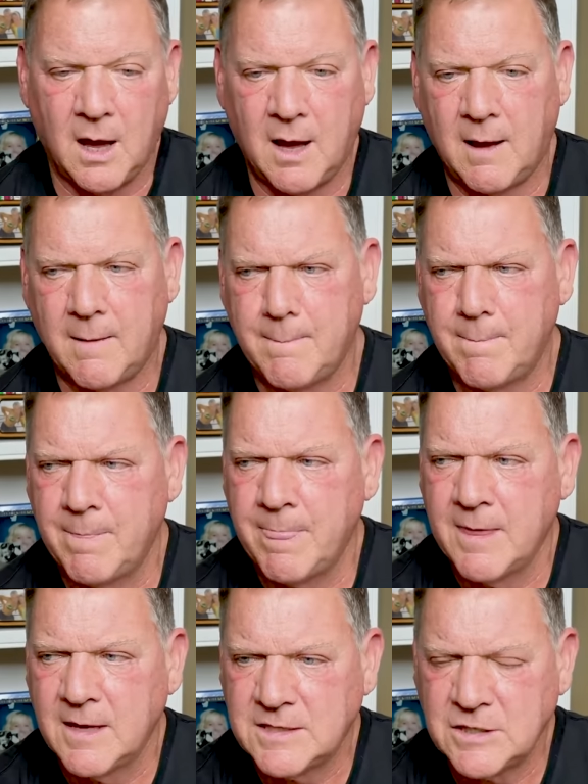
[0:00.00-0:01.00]
Um,
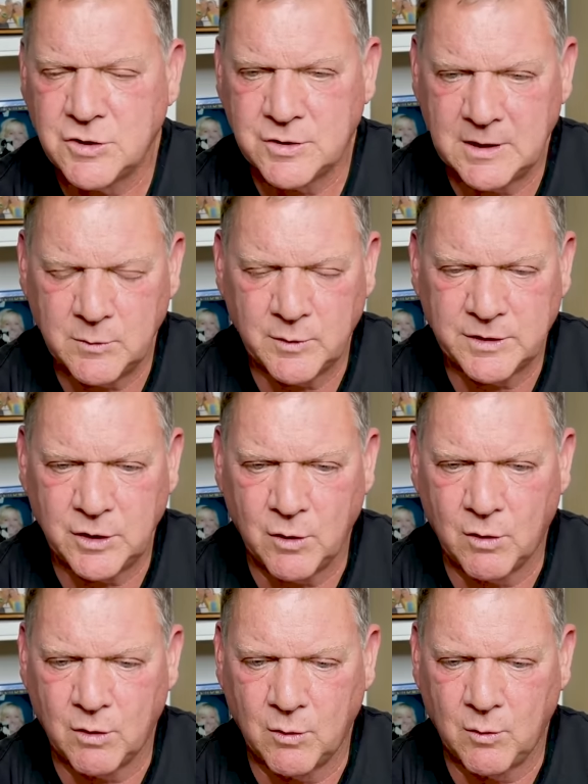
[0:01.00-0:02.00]
it's interesting with
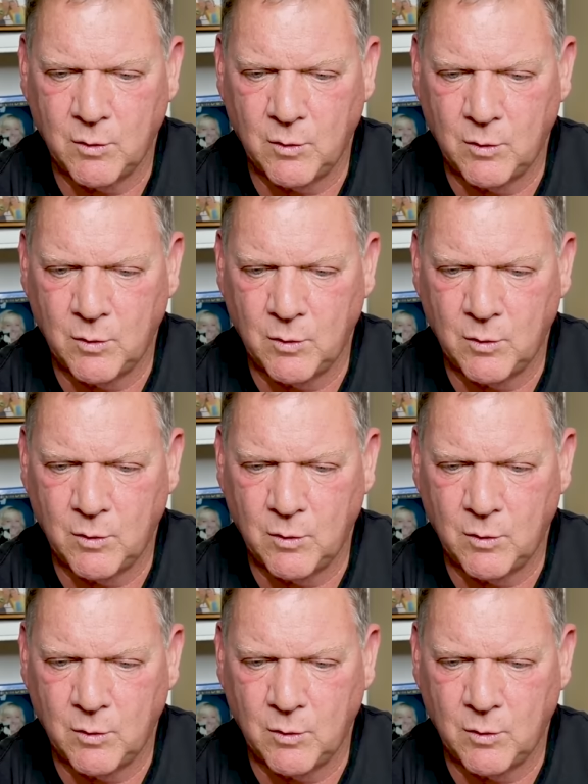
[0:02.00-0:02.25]
your